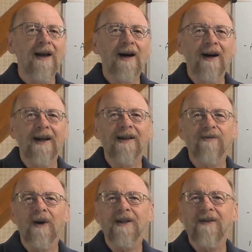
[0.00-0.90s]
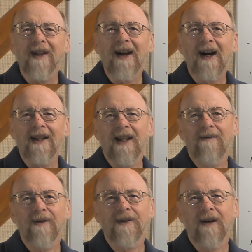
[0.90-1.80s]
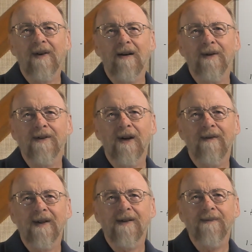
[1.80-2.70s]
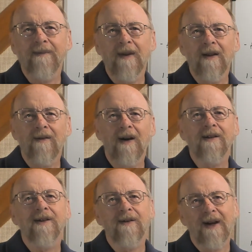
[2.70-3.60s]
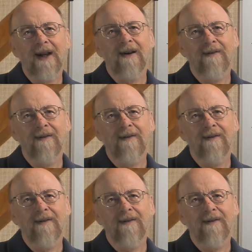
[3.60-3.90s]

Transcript: is relatively high levels of government service. And so you have